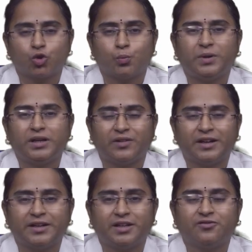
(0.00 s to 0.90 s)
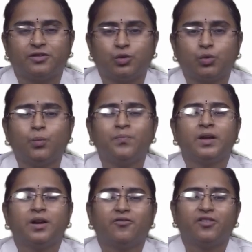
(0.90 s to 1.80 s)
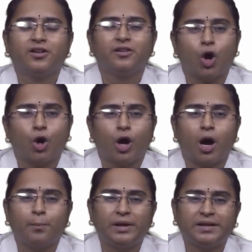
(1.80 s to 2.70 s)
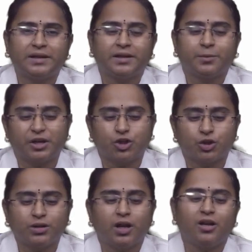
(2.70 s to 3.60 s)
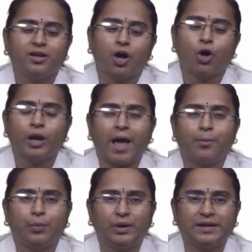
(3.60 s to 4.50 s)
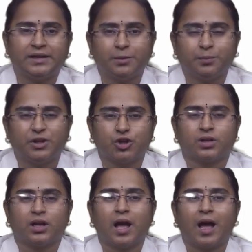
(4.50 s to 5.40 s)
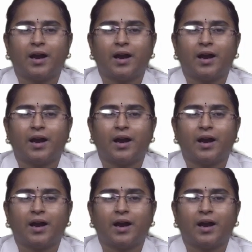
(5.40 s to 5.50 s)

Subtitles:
it should be divided into for ambulatory patient and non-ambulatory patient.